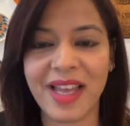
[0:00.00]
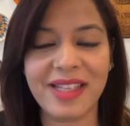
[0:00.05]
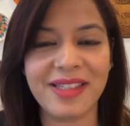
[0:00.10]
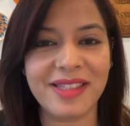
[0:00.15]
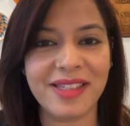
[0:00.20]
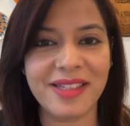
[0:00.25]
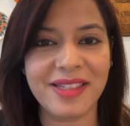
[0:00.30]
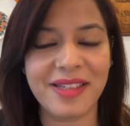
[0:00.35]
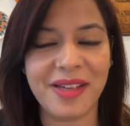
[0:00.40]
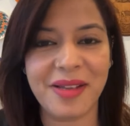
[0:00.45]

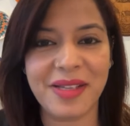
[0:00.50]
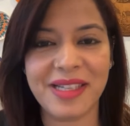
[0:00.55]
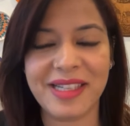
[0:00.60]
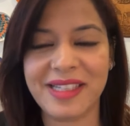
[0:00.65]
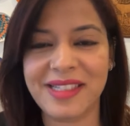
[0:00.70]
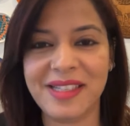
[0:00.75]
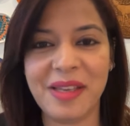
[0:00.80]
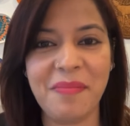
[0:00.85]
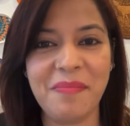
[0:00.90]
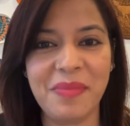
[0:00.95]
That's it.
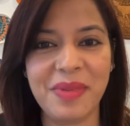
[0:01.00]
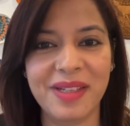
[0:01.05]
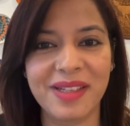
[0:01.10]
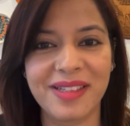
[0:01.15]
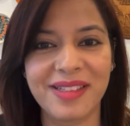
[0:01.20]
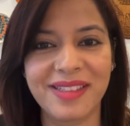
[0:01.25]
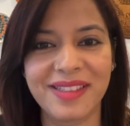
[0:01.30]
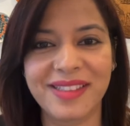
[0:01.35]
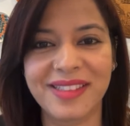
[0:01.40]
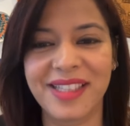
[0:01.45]
Simple.
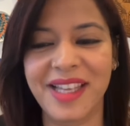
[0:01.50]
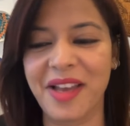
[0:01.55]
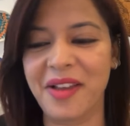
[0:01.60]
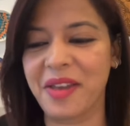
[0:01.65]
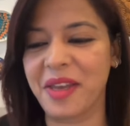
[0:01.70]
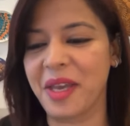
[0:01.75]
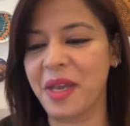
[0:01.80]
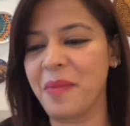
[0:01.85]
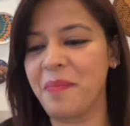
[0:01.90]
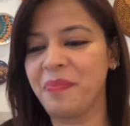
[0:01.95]

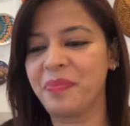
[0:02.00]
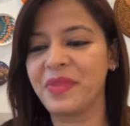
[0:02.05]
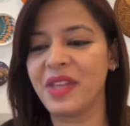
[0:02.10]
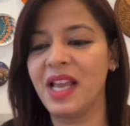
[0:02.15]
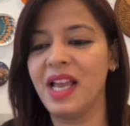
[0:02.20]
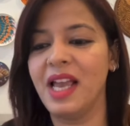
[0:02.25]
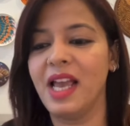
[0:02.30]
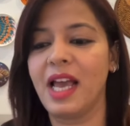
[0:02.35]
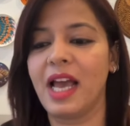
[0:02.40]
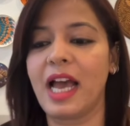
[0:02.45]
Okay.
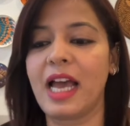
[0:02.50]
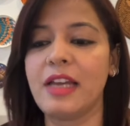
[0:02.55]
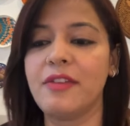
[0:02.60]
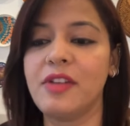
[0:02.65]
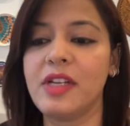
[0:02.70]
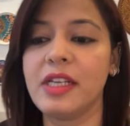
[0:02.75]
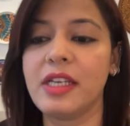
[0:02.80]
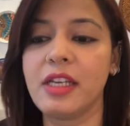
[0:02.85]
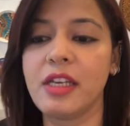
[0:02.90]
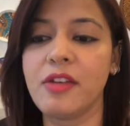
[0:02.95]
I
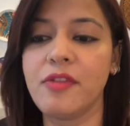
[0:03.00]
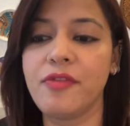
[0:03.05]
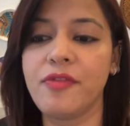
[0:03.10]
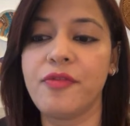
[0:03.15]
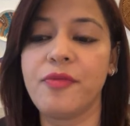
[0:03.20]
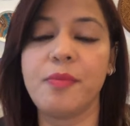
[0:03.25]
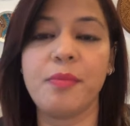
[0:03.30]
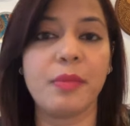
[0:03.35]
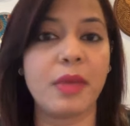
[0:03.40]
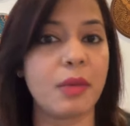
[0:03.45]
will give
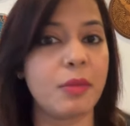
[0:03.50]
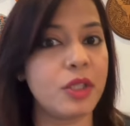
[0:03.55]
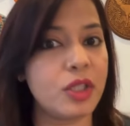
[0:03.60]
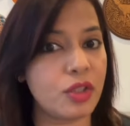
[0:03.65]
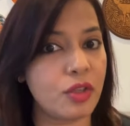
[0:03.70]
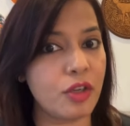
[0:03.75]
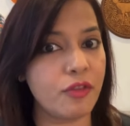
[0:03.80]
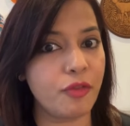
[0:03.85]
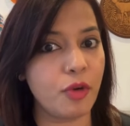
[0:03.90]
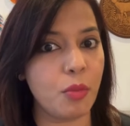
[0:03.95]
maybe
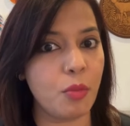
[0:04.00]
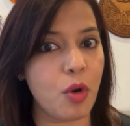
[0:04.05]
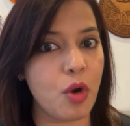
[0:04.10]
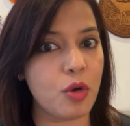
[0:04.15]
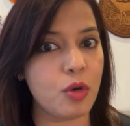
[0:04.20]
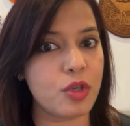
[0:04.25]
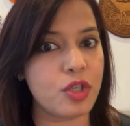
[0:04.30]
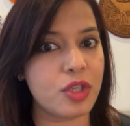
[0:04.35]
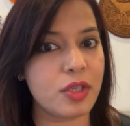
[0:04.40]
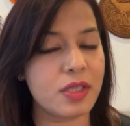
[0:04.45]
3-4 more
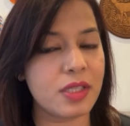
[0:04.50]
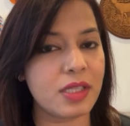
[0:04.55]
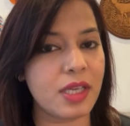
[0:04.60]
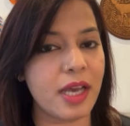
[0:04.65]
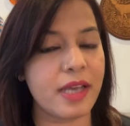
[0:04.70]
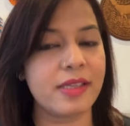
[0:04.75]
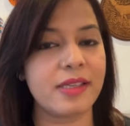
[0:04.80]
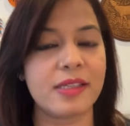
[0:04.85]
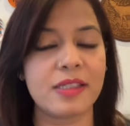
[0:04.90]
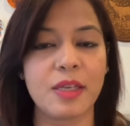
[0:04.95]
questions,
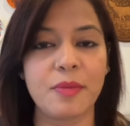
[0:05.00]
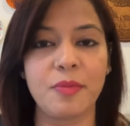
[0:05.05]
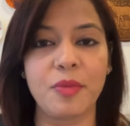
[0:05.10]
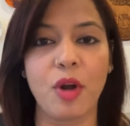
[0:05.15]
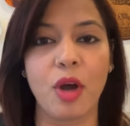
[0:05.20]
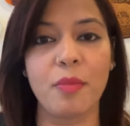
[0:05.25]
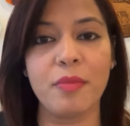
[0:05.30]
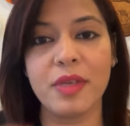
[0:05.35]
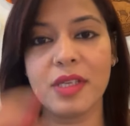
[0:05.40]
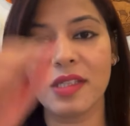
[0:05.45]
guys. As I
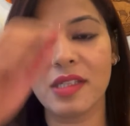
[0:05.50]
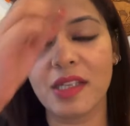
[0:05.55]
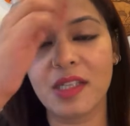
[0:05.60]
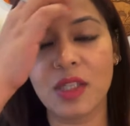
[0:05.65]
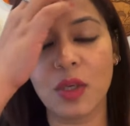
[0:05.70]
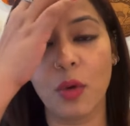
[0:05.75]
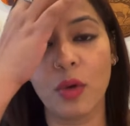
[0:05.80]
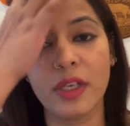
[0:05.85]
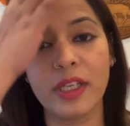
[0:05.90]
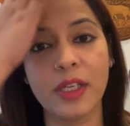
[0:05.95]
promised,
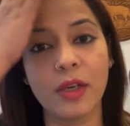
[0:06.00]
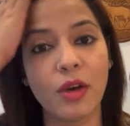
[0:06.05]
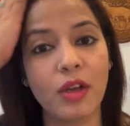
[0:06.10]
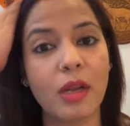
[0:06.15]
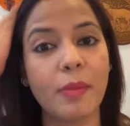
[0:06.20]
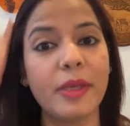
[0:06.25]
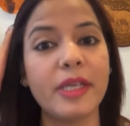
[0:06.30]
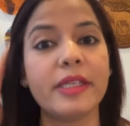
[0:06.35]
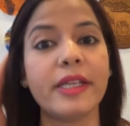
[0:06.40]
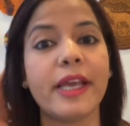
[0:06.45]
it's only
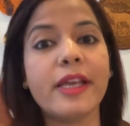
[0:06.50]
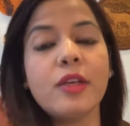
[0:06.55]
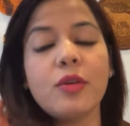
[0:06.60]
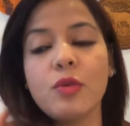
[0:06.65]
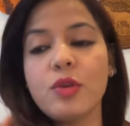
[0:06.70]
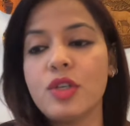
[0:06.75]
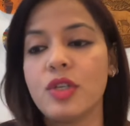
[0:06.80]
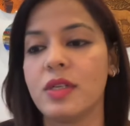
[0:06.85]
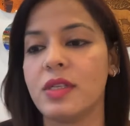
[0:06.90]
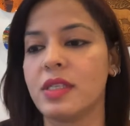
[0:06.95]
gonna be 10
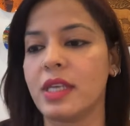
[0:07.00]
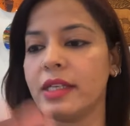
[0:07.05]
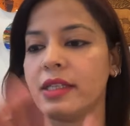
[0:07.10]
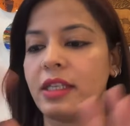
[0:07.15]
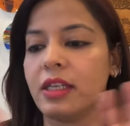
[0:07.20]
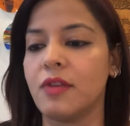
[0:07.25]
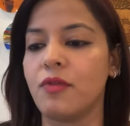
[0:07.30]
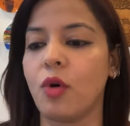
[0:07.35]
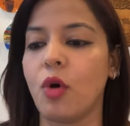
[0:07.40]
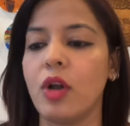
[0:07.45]
questions. I
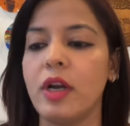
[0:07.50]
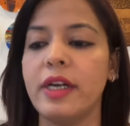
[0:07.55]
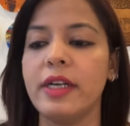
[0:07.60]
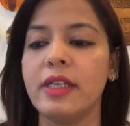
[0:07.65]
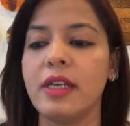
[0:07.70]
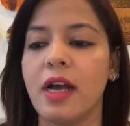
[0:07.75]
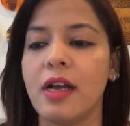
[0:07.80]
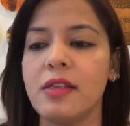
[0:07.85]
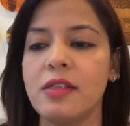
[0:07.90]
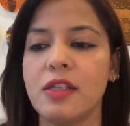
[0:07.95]
think I've
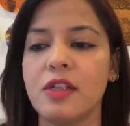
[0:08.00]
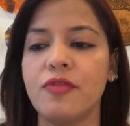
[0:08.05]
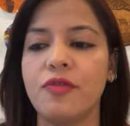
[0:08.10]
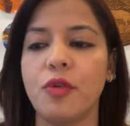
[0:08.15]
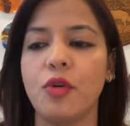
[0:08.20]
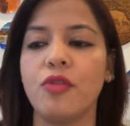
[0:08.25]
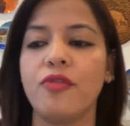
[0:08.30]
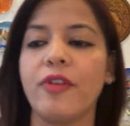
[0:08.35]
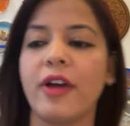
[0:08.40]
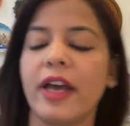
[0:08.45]
already answered
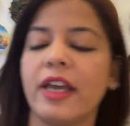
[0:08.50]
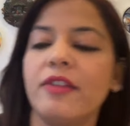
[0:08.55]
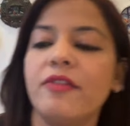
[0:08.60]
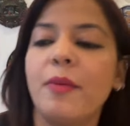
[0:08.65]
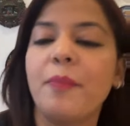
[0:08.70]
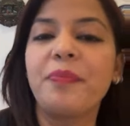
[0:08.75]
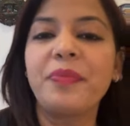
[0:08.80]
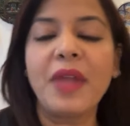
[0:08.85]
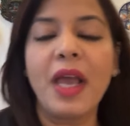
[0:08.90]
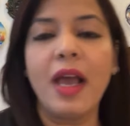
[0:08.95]
4-5.
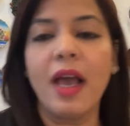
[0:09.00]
